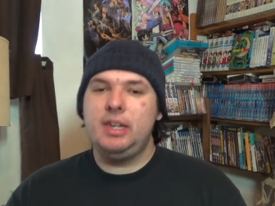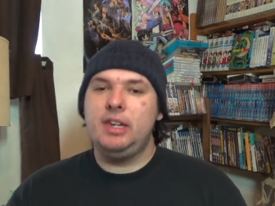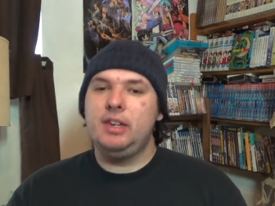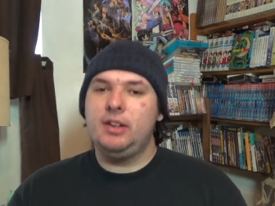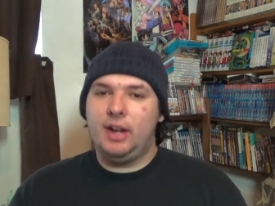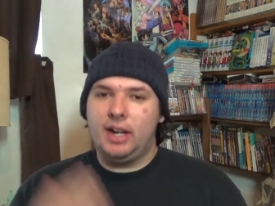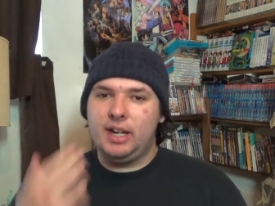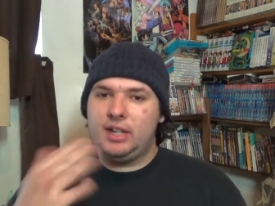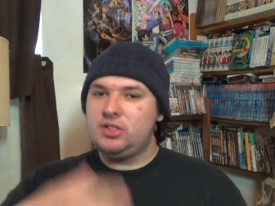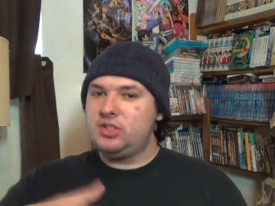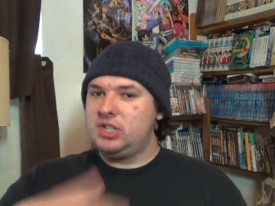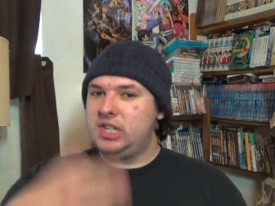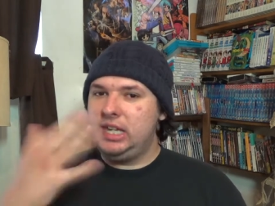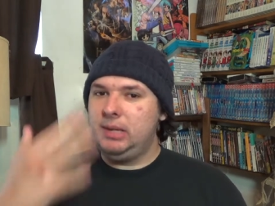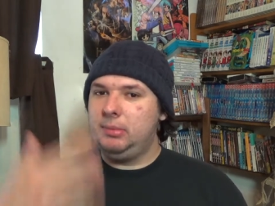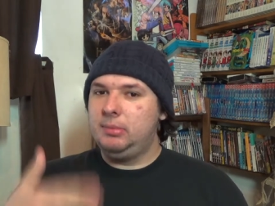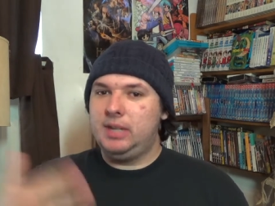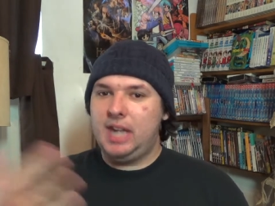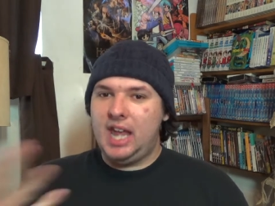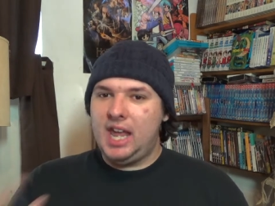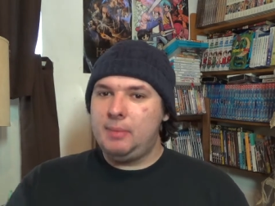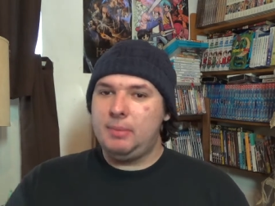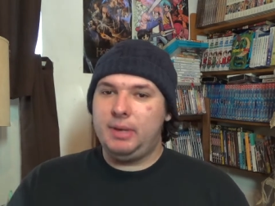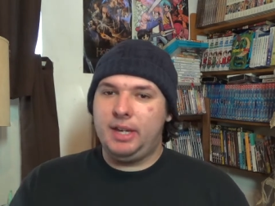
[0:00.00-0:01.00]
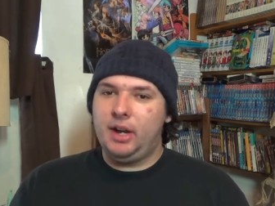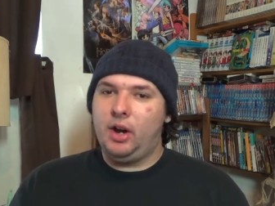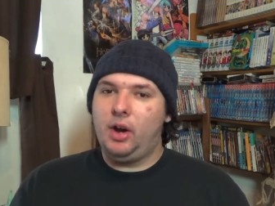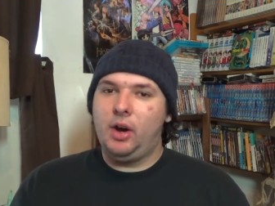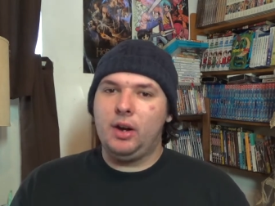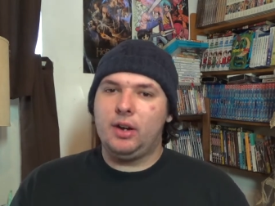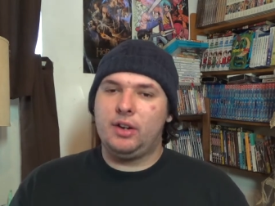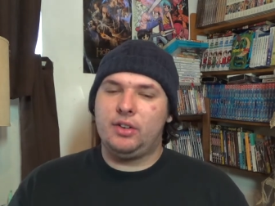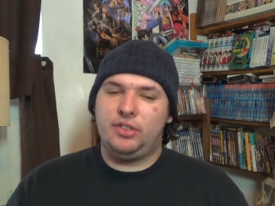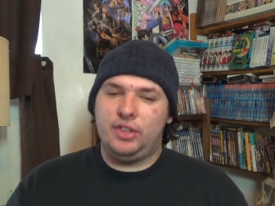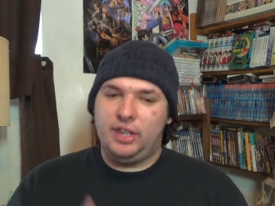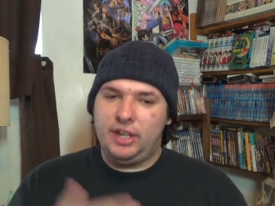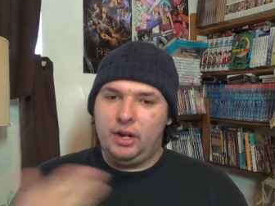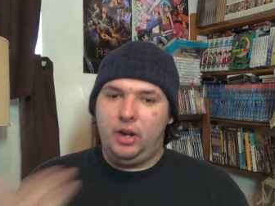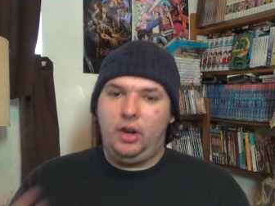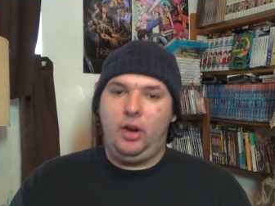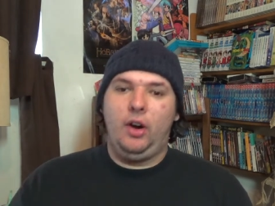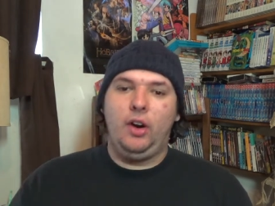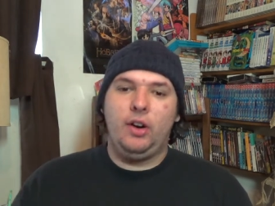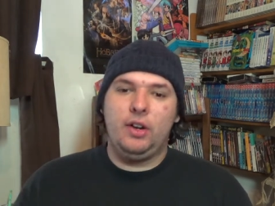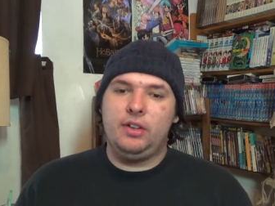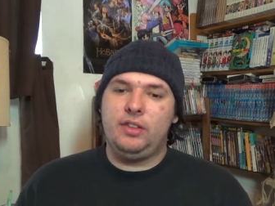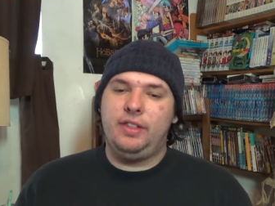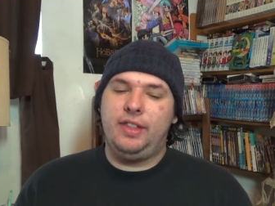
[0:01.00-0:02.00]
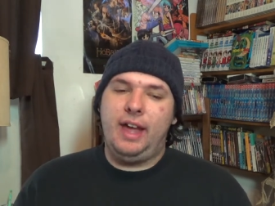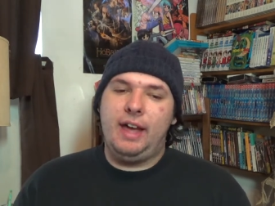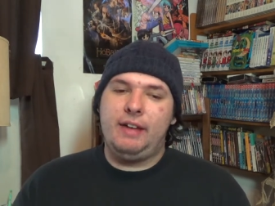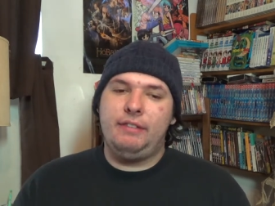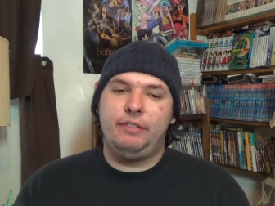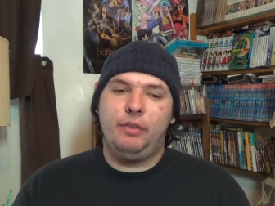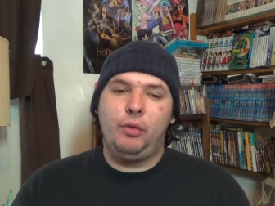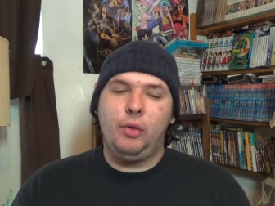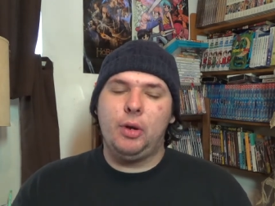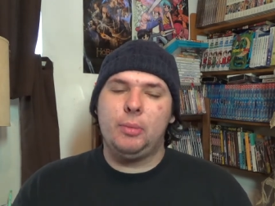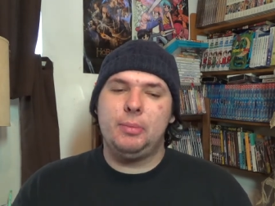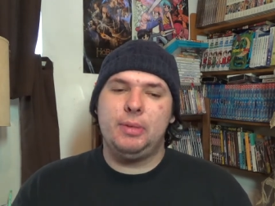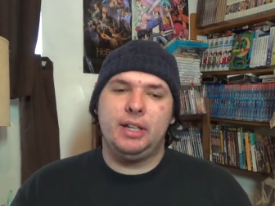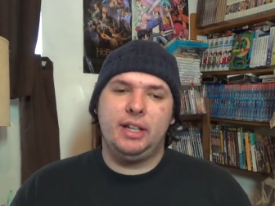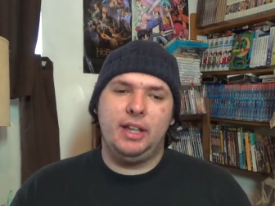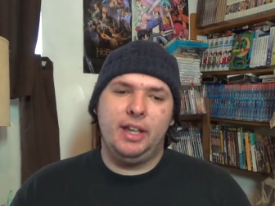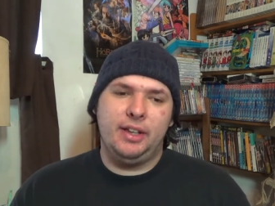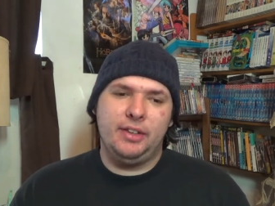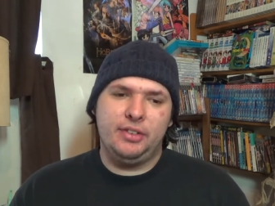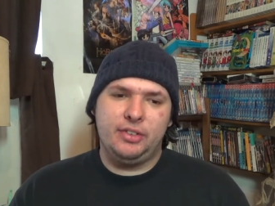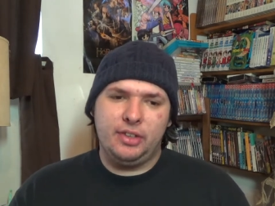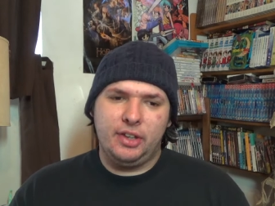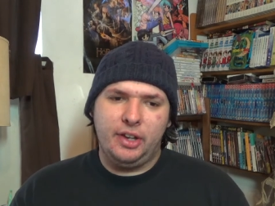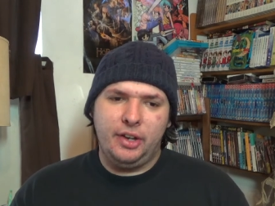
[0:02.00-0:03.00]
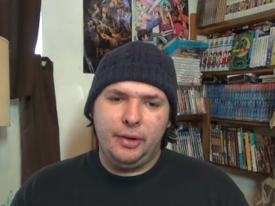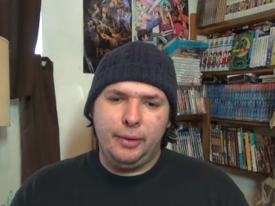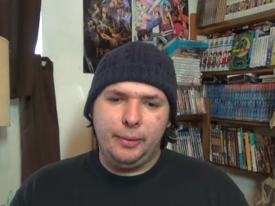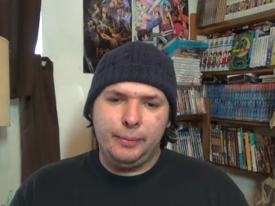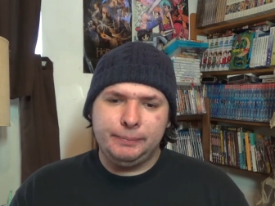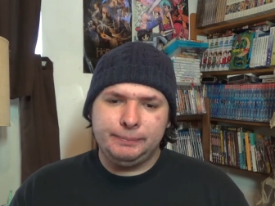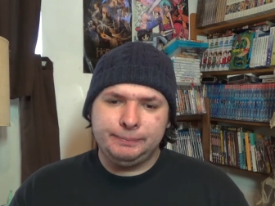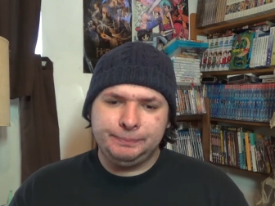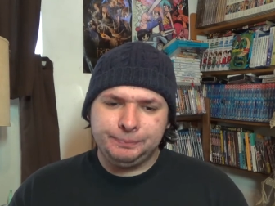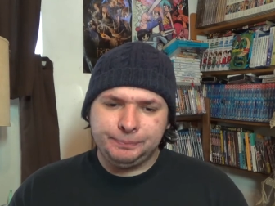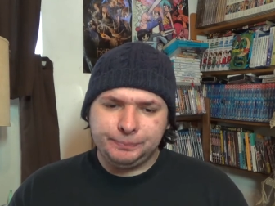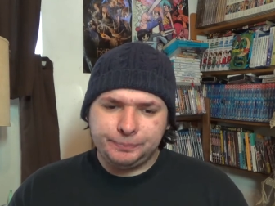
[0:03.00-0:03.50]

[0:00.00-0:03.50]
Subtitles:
You know, I could just keep naming arcs that aren't that formula, so